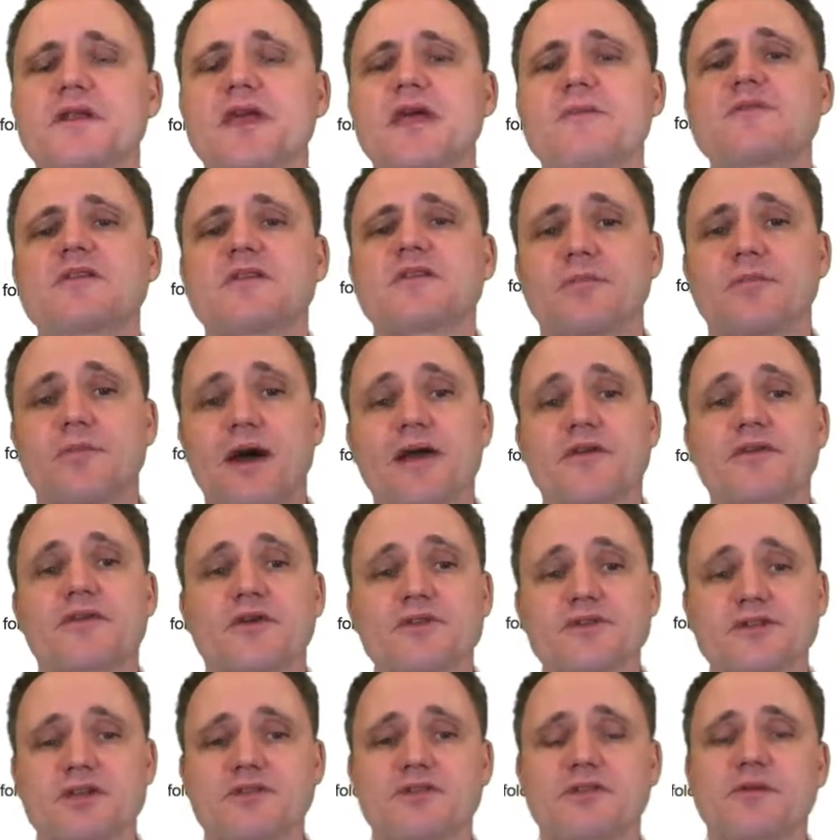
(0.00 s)
names of the
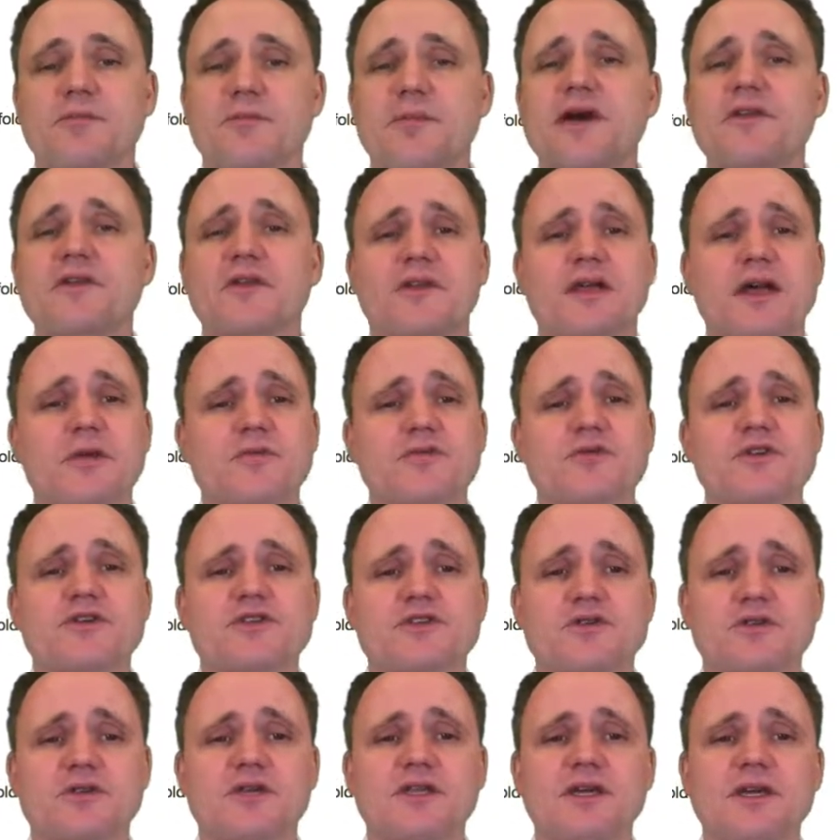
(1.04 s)
Python libraries
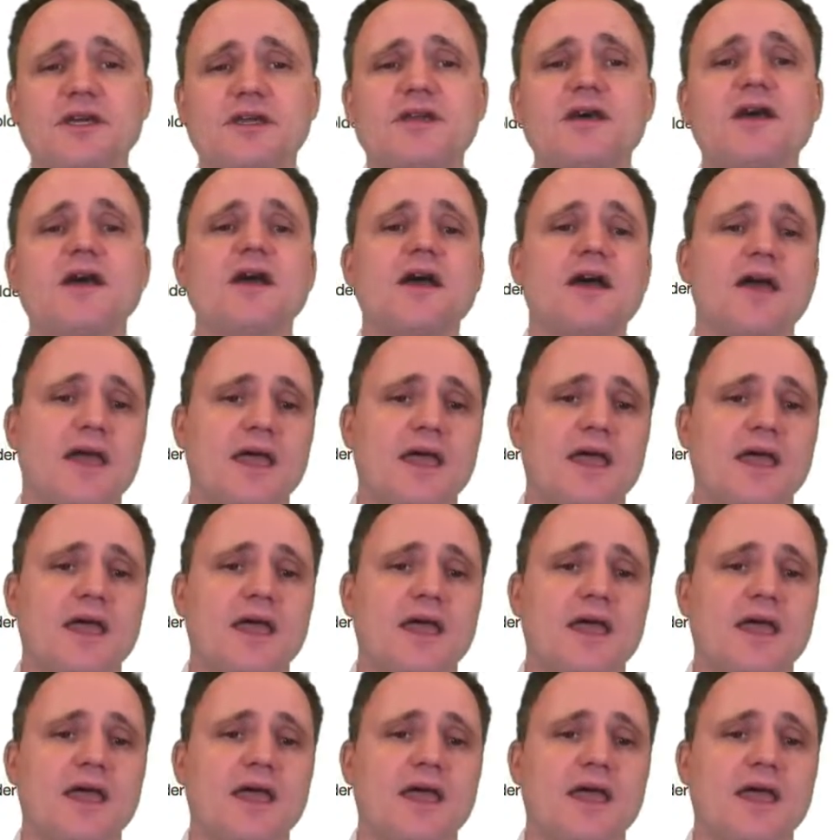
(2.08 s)
you need,